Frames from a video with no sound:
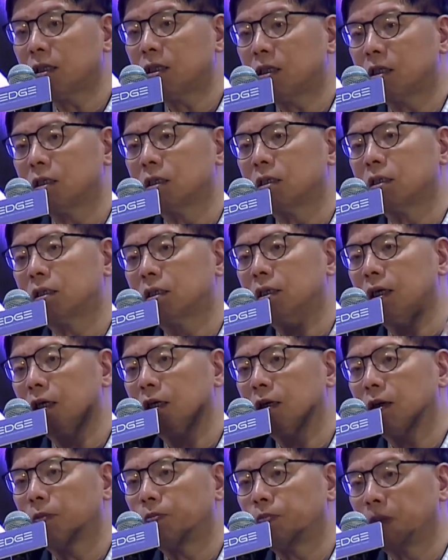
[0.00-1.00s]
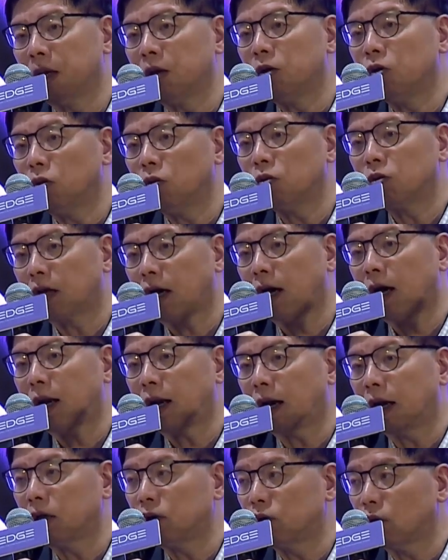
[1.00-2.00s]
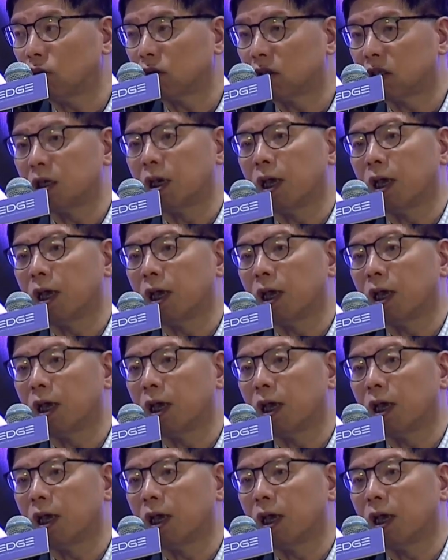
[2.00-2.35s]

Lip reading: apply this cross-border